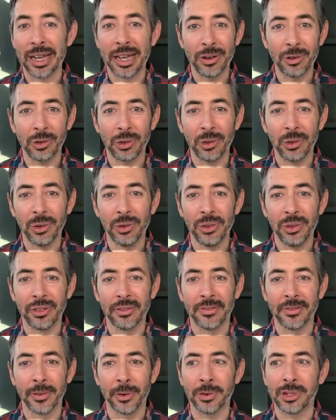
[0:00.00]
integral the
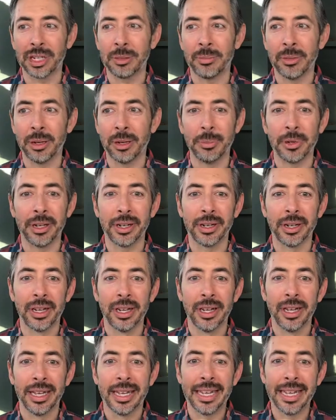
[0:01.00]
First Amendment
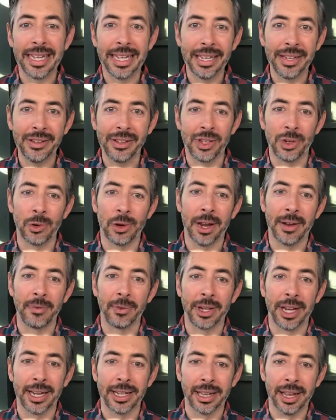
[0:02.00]
is to our
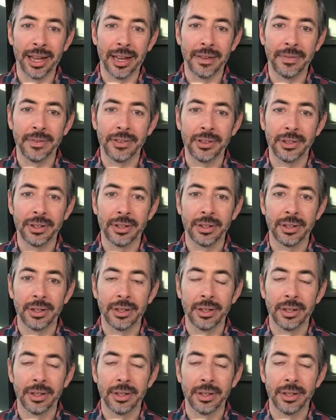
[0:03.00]
everyday lives.